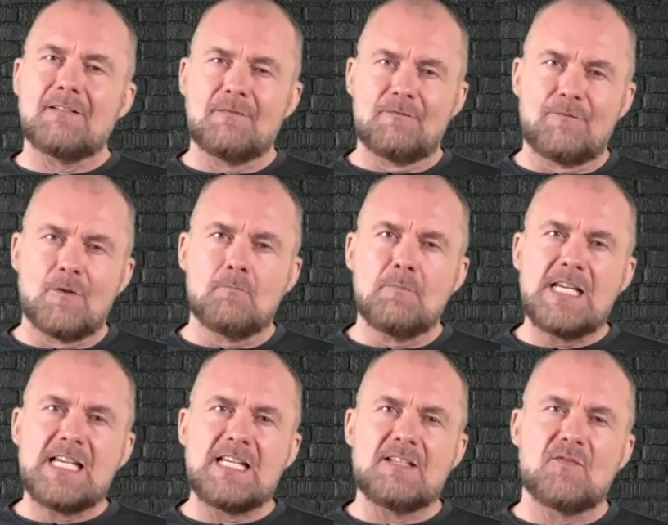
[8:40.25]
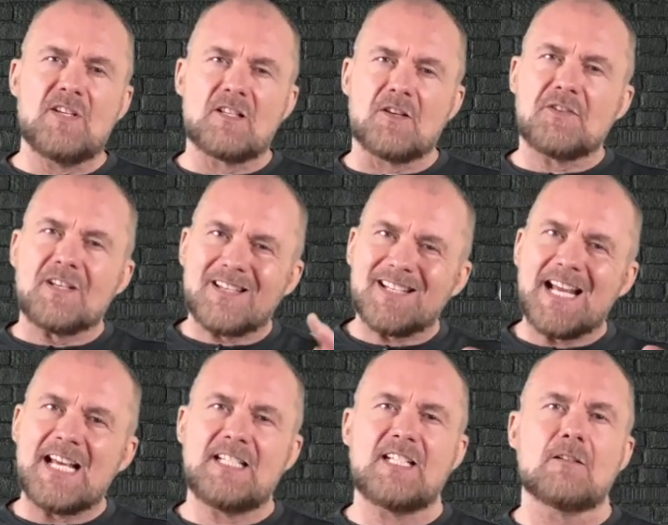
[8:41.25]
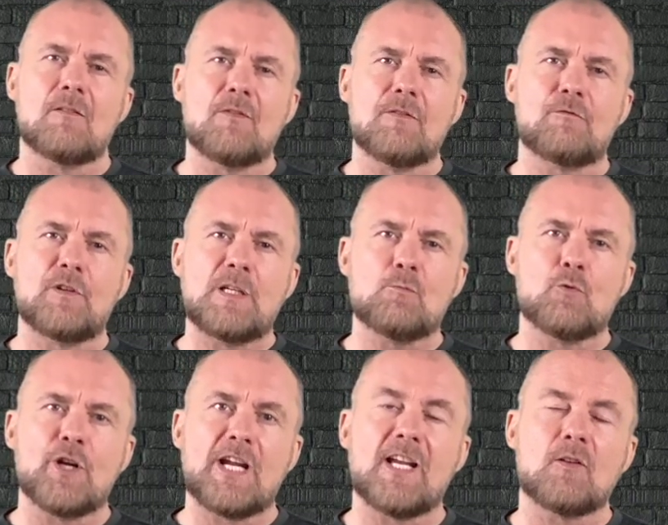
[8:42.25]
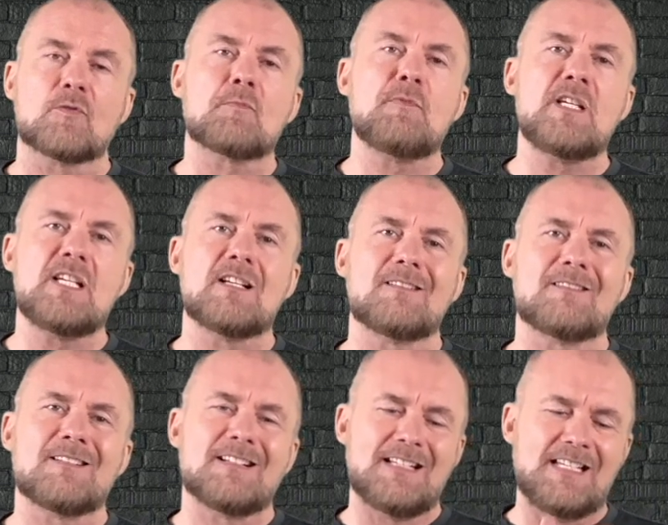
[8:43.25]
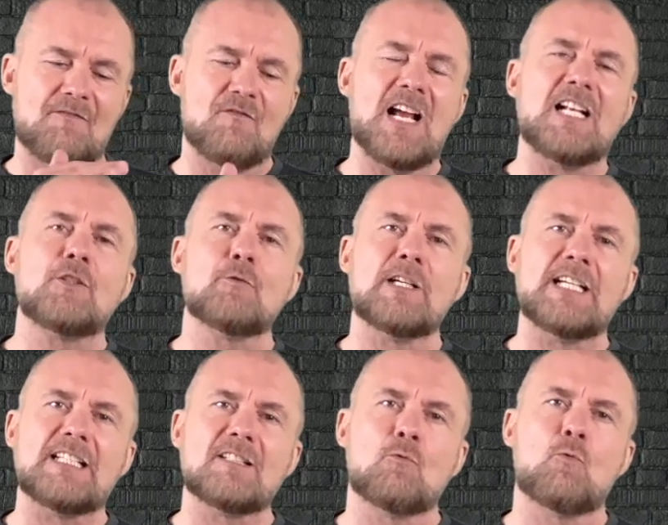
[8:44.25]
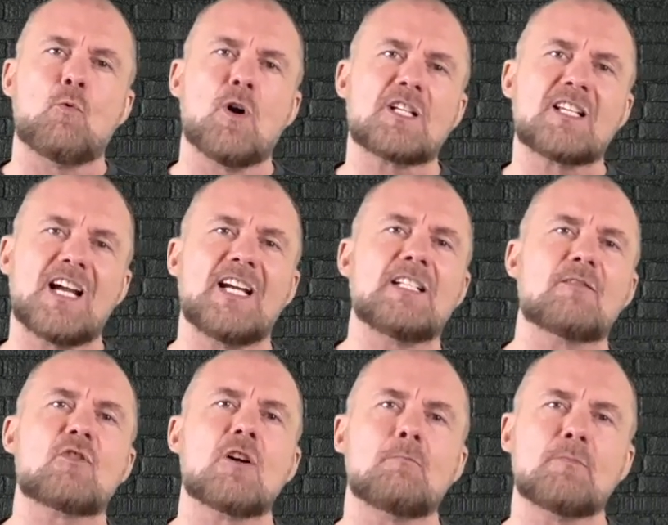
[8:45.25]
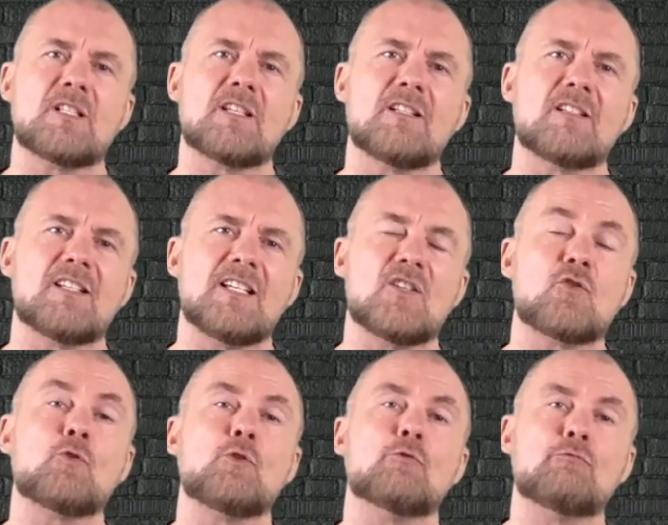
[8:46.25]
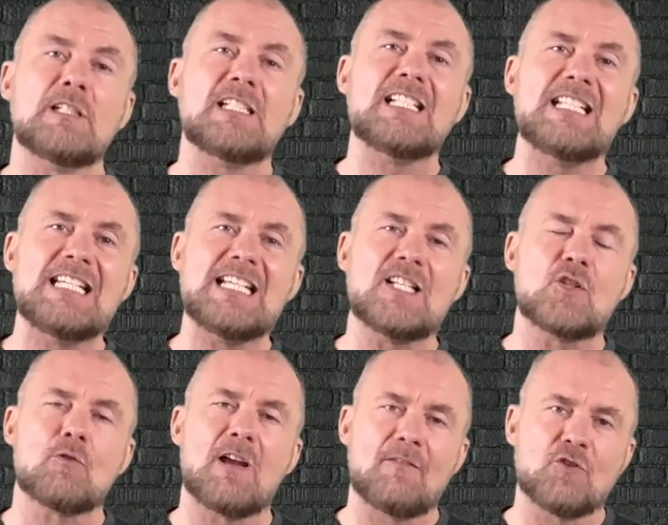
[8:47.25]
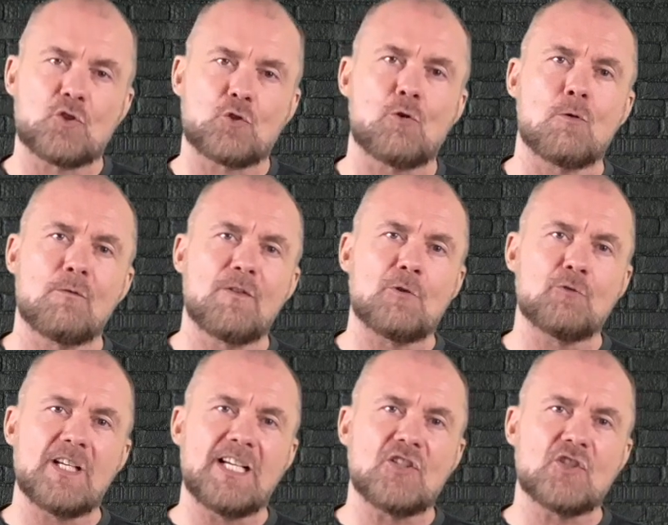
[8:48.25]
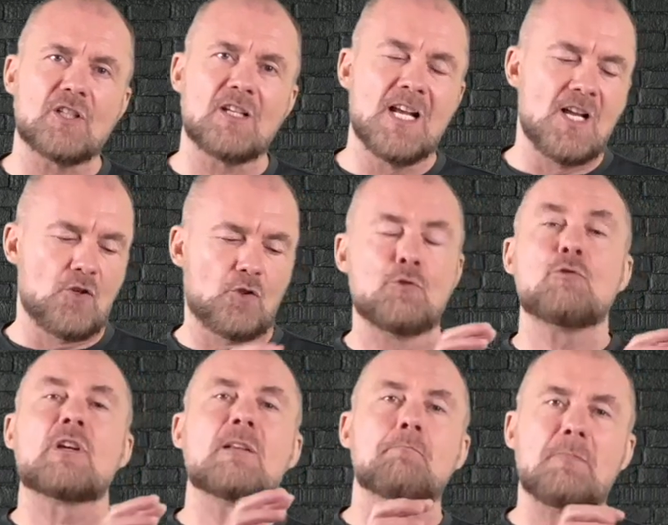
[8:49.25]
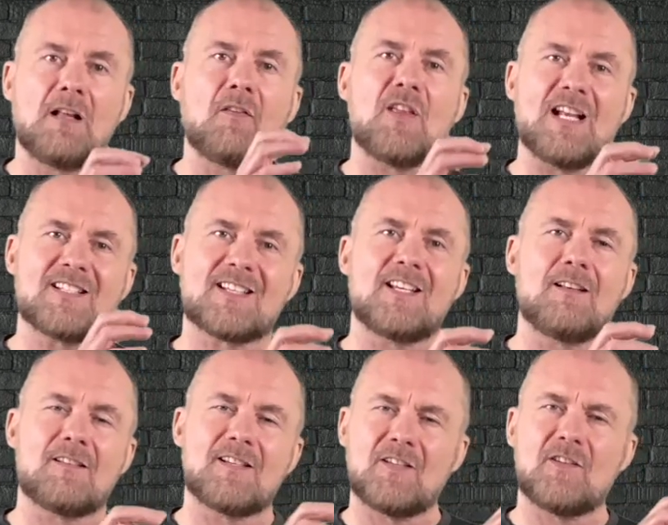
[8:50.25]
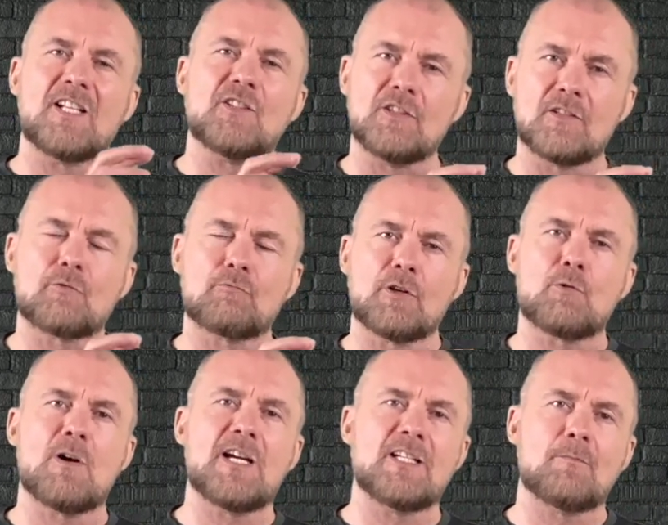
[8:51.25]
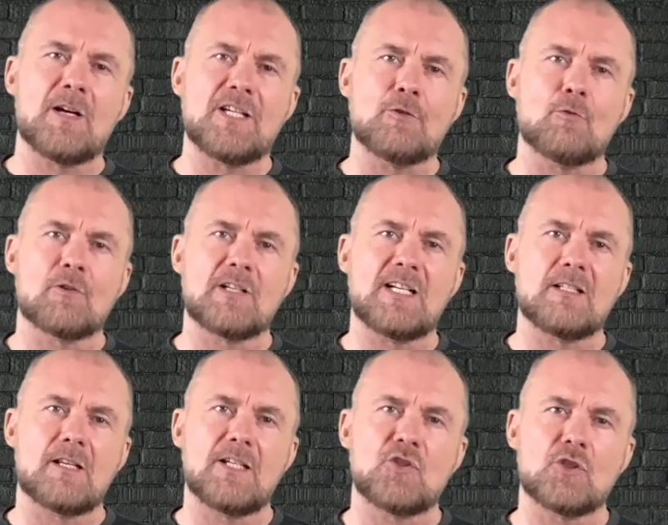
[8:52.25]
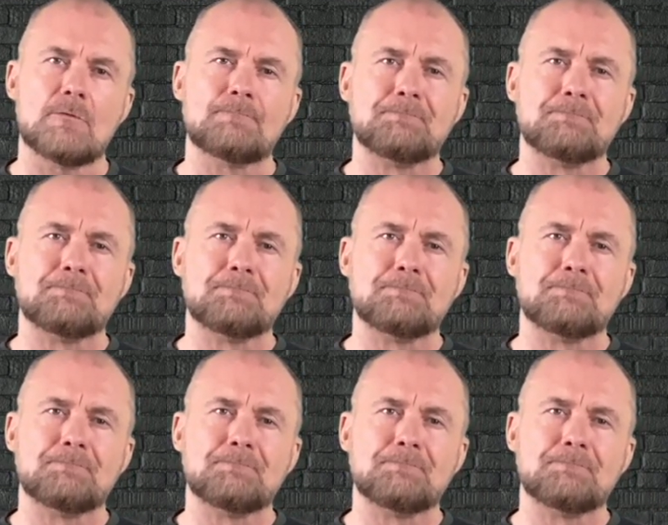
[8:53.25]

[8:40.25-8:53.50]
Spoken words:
for me, this understanding of the framework helps me evaluate what kind of competencies do you really need to have a strong foundation so you can build that skill set that is required by your organization.